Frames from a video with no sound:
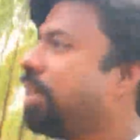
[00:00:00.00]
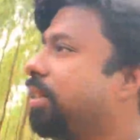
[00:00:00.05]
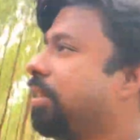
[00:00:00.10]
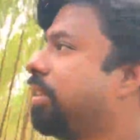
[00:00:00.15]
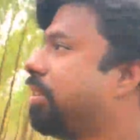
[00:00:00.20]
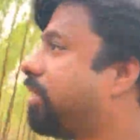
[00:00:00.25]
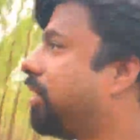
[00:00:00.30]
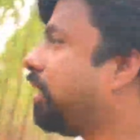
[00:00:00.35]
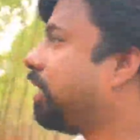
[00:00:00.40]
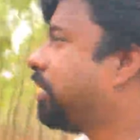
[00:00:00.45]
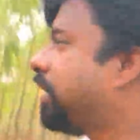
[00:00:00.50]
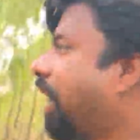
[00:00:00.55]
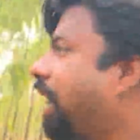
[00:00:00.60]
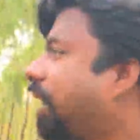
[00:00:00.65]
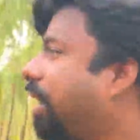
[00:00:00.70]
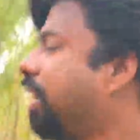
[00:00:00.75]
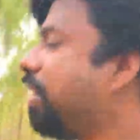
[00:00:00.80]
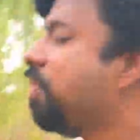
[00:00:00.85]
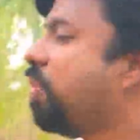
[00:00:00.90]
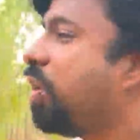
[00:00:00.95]
This is
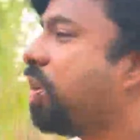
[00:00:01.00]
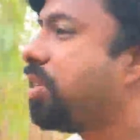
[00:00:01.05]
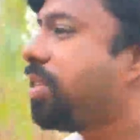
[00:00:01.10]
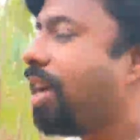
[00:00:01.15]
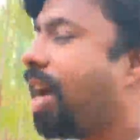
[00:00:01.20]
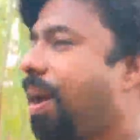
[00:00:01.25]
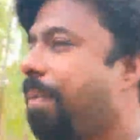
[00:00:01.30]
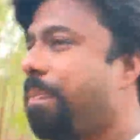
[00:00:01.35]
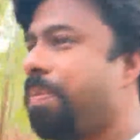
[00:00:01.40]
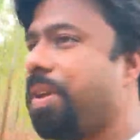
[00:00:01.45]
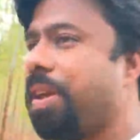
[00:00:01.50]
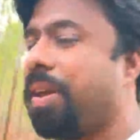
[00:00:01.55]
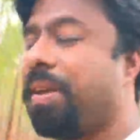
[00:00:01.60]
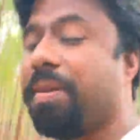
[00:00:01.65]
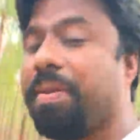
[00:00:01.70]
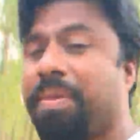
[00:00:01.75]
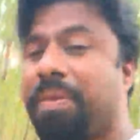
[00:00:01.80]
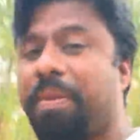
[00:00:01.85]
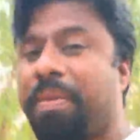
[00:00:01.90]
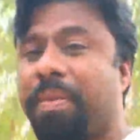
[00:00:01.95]
exactly what's happening.
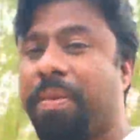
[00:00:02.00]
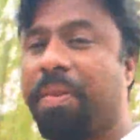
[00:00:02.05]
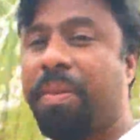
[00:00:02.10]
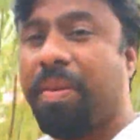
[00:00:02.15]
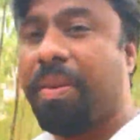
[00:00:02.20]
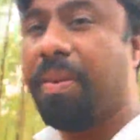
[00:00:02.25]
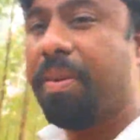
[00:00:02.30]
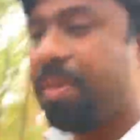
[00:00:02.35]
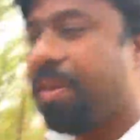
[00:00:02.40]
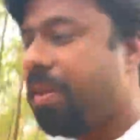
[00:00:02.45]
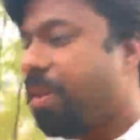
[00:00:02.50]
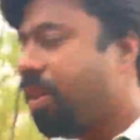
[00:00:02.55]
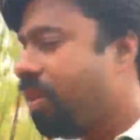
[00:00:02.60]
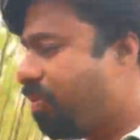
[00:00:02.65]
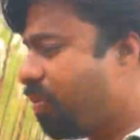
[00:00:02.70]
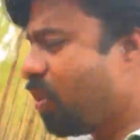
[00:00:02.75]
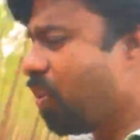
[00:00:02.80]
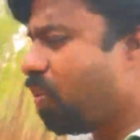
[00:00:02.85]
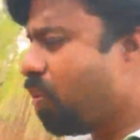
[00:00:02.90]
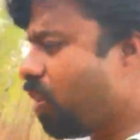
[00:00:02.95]

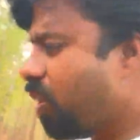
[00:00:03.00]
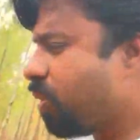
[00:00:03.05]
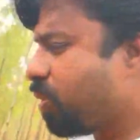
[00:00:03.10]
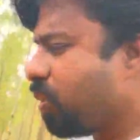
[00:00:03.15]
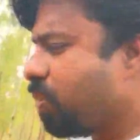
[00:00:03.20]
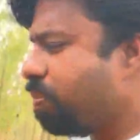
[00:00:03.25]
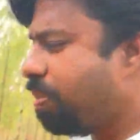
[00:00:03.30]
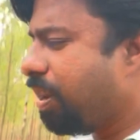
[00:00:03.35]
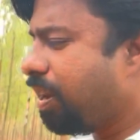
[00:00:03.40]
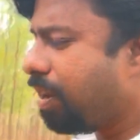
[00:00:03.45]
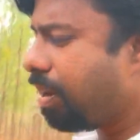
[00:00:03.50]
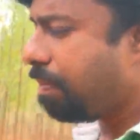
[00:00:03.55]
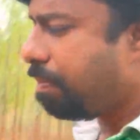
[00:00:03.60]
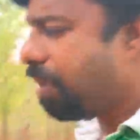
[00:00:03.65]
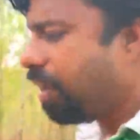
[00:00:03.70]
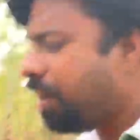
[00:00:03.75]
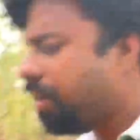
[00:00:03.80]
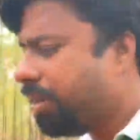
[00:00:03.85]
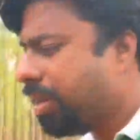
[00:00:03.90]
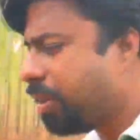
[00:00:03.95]
If you want to build a
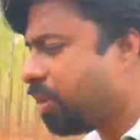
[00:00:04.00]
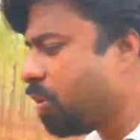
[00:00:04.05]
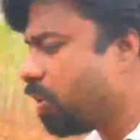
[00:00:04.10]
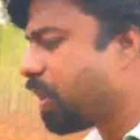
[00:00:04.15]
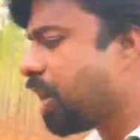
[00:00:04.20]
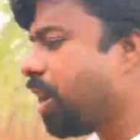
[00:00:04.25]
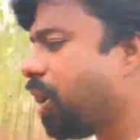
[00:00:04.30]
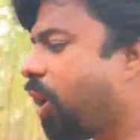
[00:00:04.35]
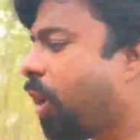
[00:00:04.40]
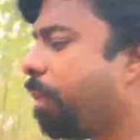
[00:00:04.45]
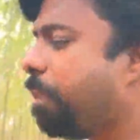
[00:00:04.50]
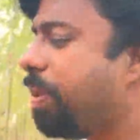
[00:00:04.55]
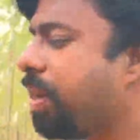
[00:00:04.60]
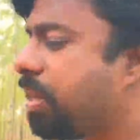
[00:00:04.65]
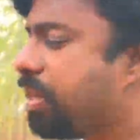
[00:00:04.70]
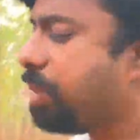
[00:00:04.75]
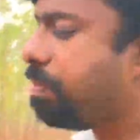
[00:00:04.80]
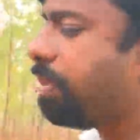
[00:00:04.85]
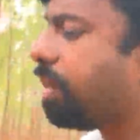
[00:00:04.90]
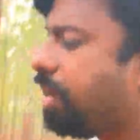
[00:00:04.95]
building, you cannot
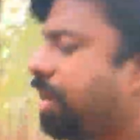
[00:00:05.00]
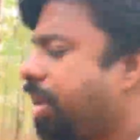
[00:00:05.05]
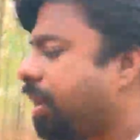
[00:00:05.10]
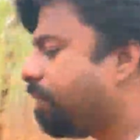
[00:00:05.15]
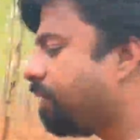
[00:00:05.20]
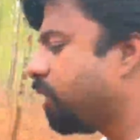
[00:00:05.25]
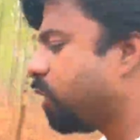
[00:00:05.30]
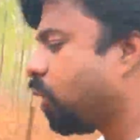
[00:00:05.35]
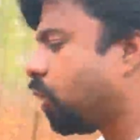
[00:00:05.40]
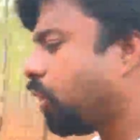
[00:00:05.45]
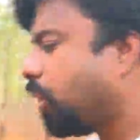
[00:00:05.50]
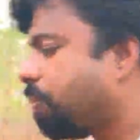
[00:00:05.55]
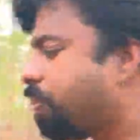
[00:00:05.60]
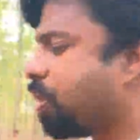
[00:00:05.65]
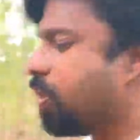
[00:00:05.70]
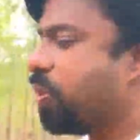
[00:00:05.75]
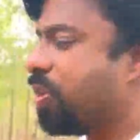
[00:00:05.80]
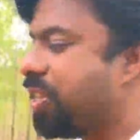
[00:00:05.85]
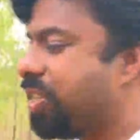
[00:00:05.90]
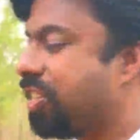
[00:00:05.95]
build a building without
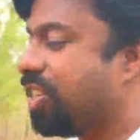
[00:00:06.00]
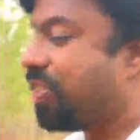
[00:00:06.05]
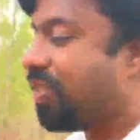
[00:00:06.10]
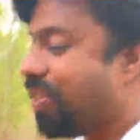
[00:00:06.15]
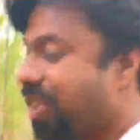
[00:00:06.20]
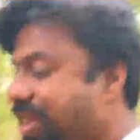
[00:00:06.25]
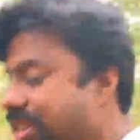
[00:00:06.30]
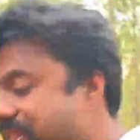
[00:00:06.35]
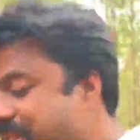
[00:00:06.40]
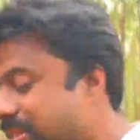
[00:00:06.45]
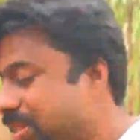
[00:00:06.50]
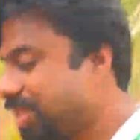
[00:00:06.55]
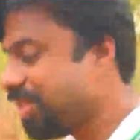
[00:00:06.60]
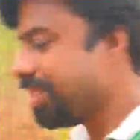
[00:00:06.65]
uprooting the trees.